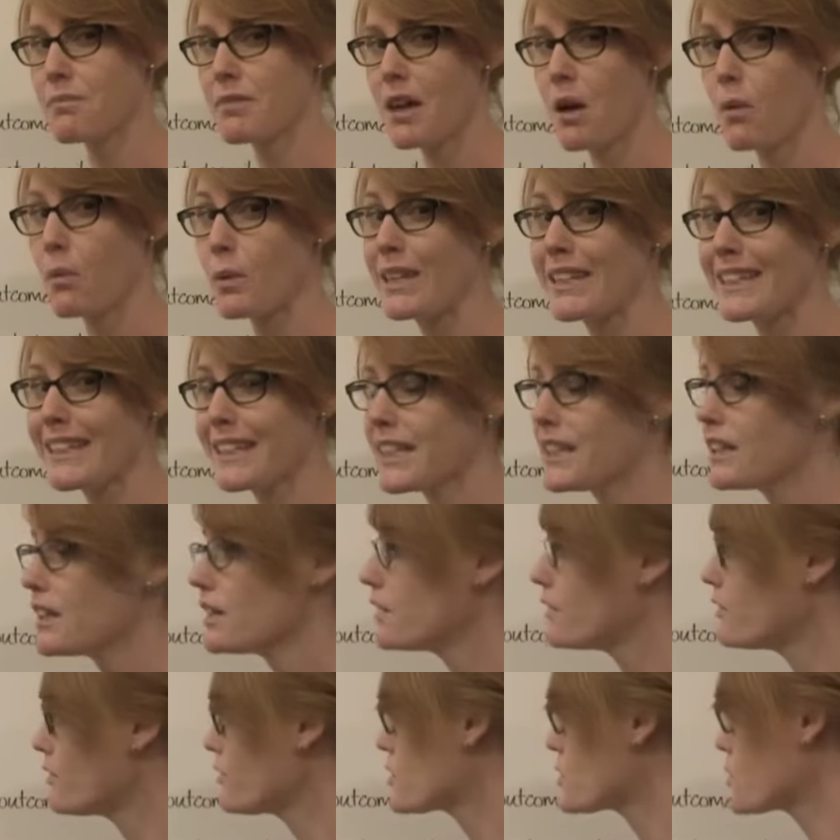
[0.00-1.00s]
that we
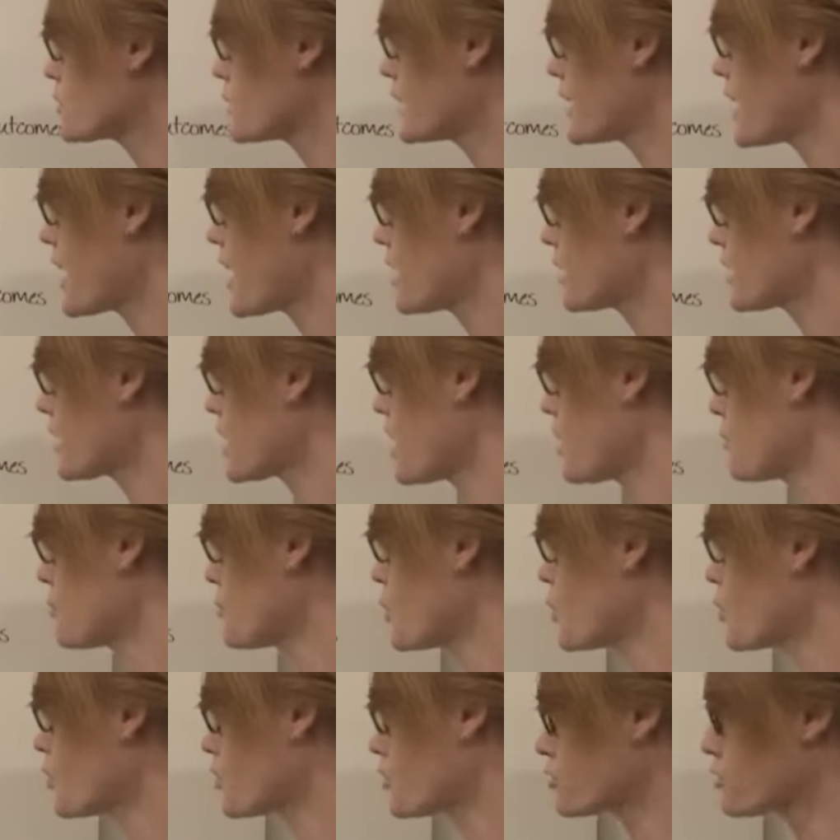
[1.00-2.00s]
give to an
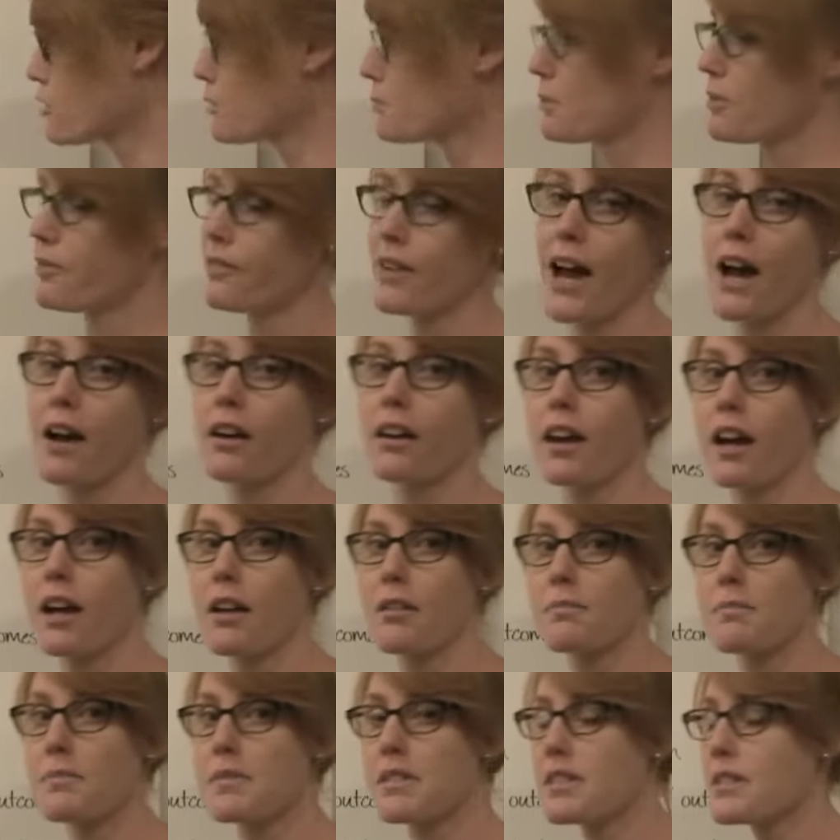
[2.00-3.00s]
outcome or group of
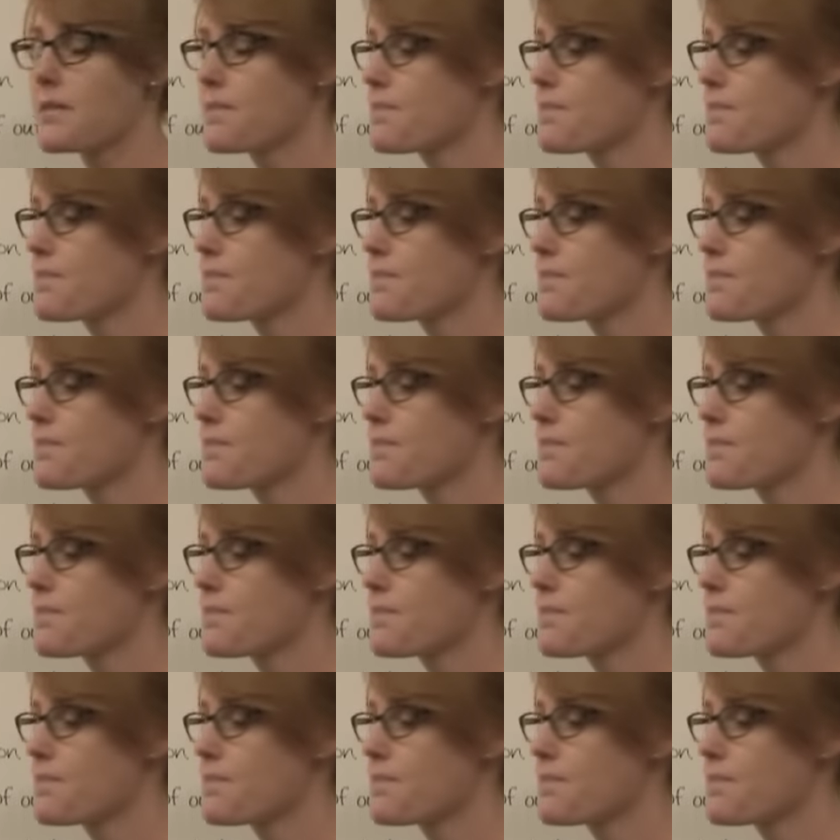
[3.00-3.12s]
outcomes.